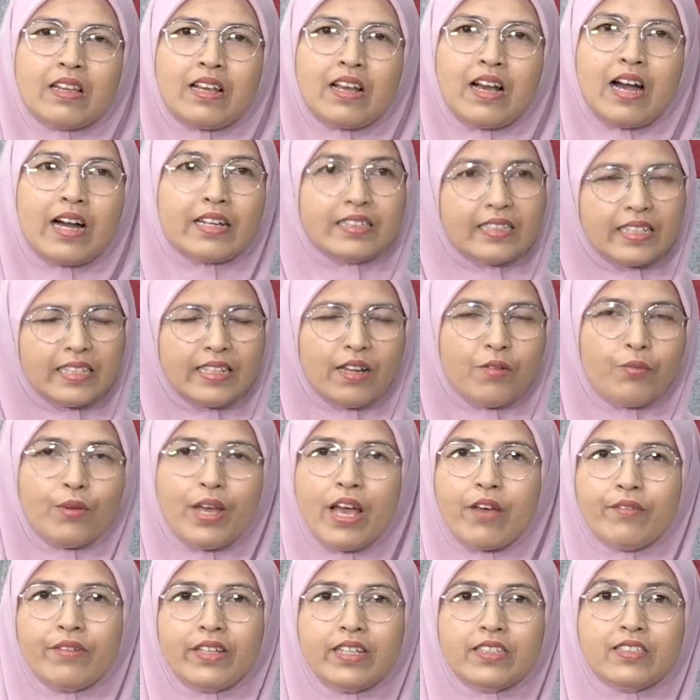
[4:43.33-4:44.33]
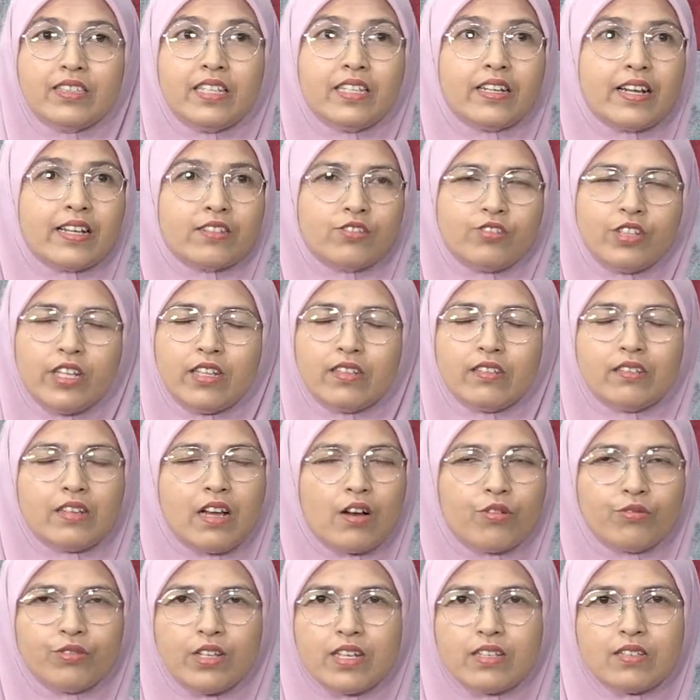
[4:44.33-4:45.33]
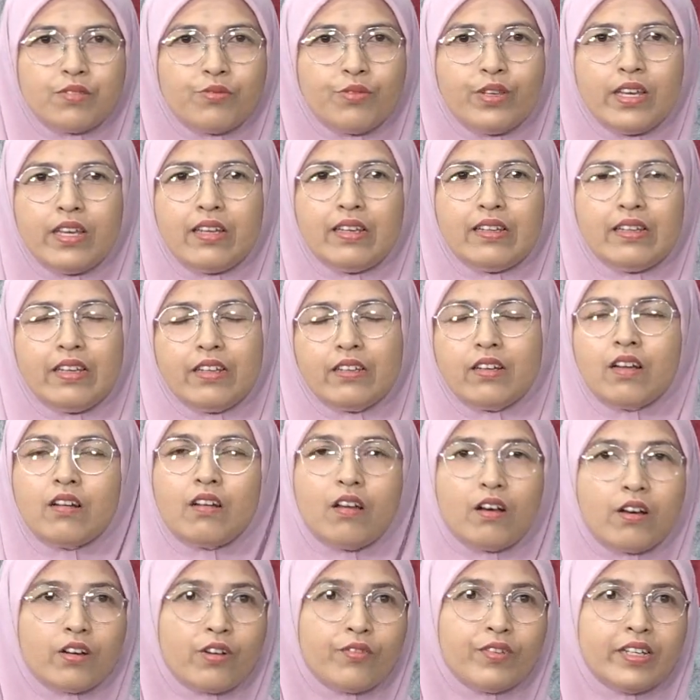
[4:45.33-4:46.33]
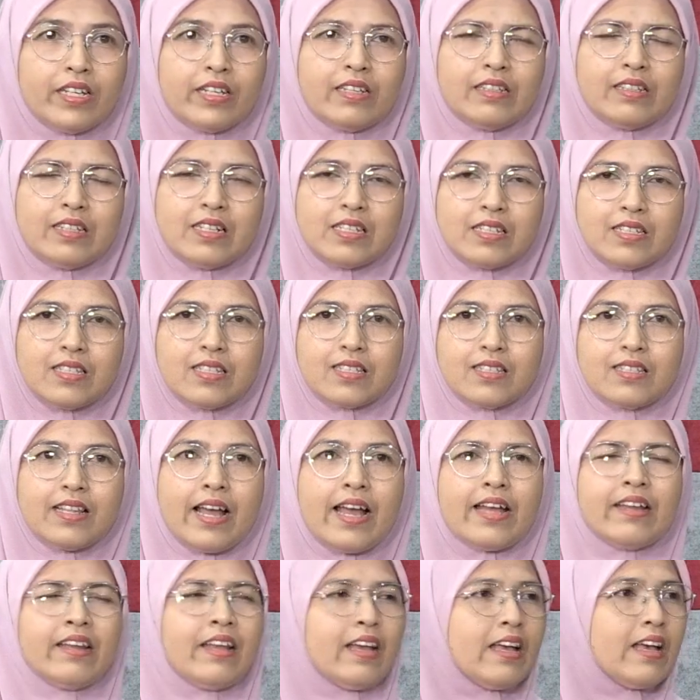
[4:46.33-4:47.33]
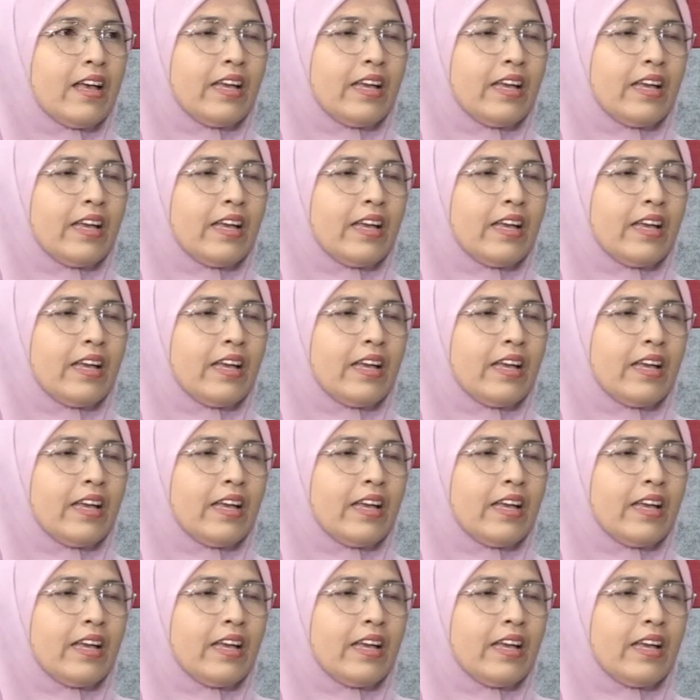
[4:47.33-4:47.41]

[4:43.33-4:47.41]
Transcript: Other than that, we have the geriatric. Nowadays, we need a lot of the nurses that